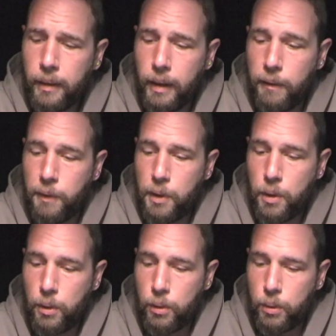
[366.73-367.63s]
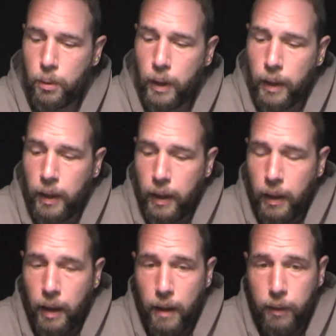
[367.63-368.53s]
If you
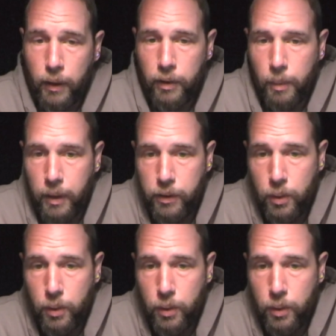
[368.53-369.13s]
have customized